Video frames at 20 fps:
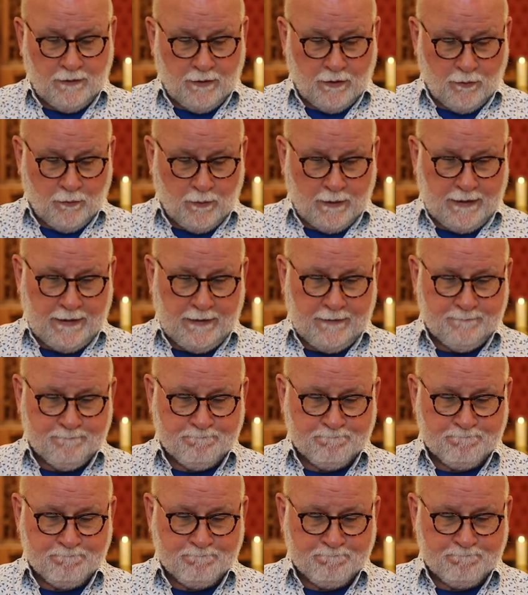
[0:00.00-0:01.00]
away.
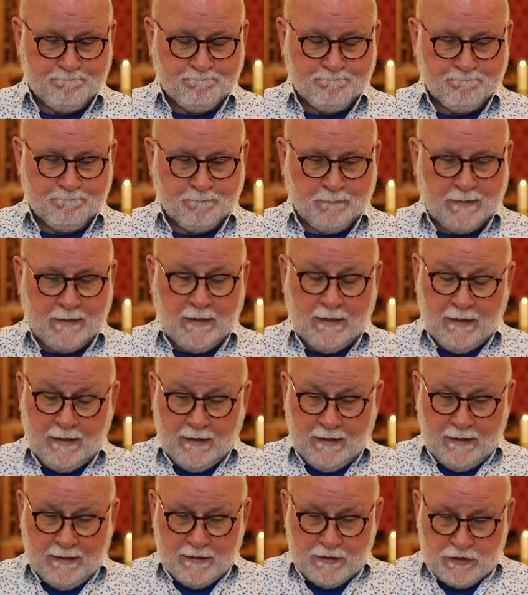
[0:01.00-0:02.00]

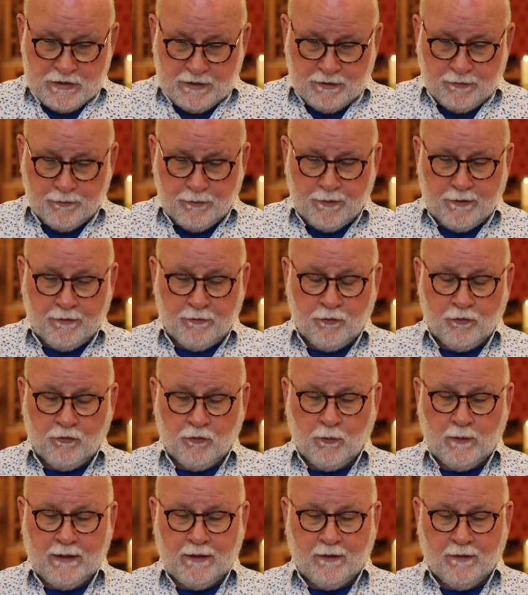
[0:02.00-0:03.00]
Children under
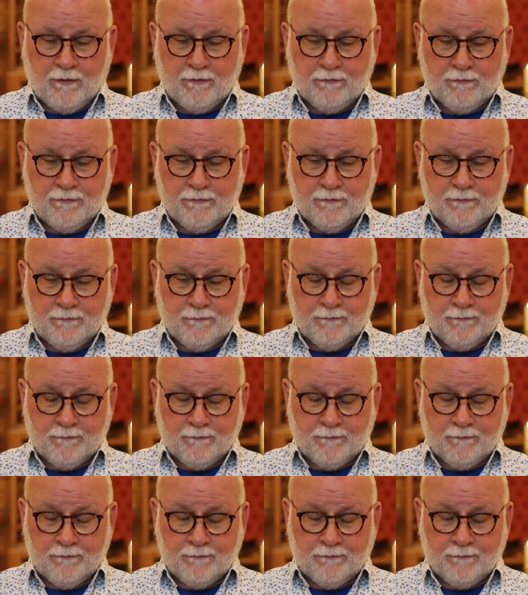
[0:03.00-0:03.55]
12